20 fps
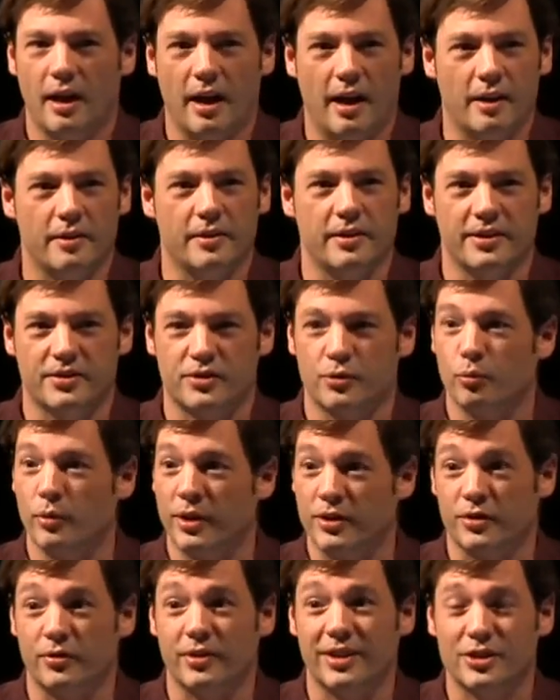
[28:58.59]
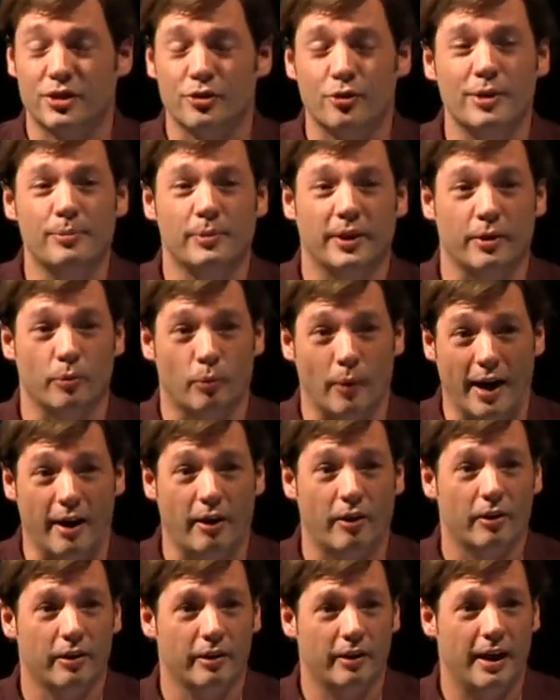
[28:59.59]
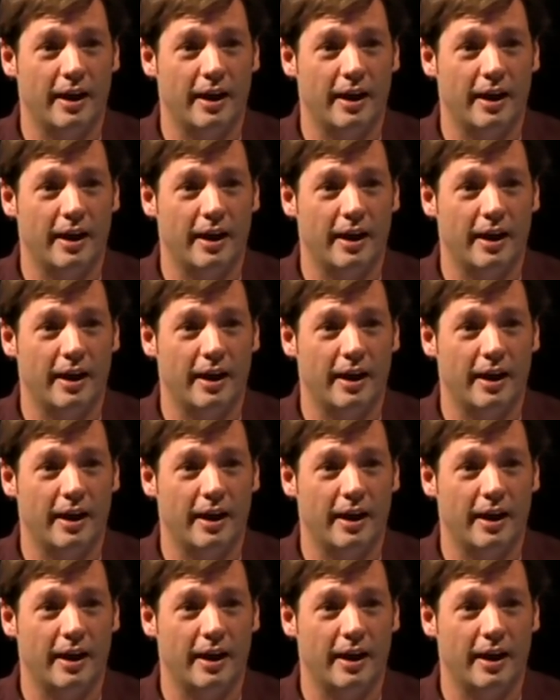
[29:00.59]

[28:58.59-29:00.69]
Uh, it's, it's extremely rare.